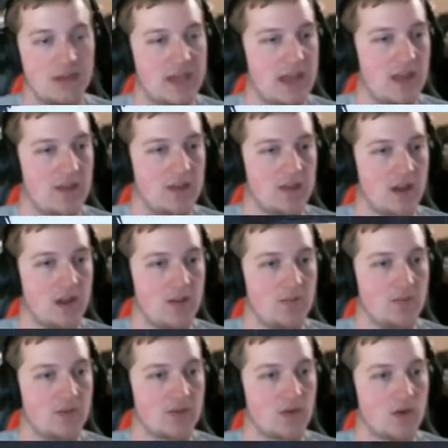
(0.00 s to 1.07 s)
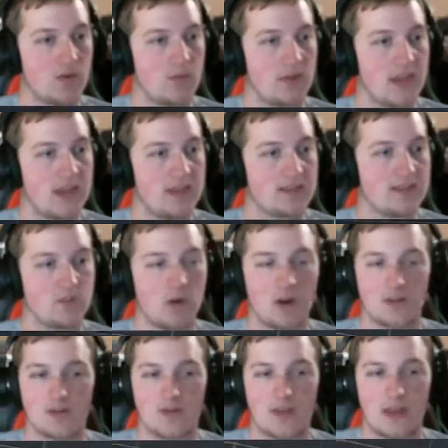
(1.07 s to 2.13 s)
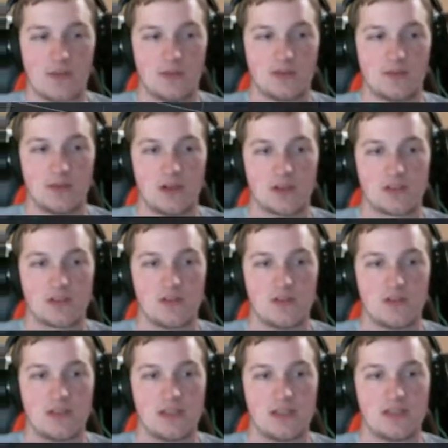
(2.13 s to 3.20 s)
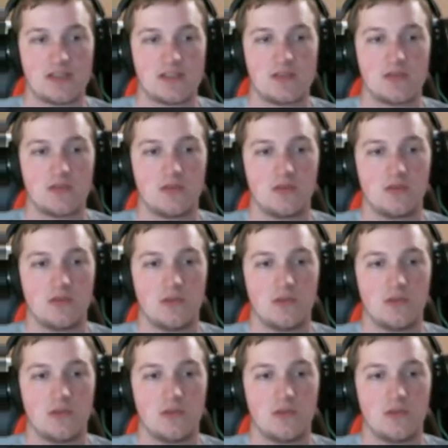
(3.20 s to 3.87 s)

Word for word: can't. Um. Throw. We can't walk through that with the ball. So we need to.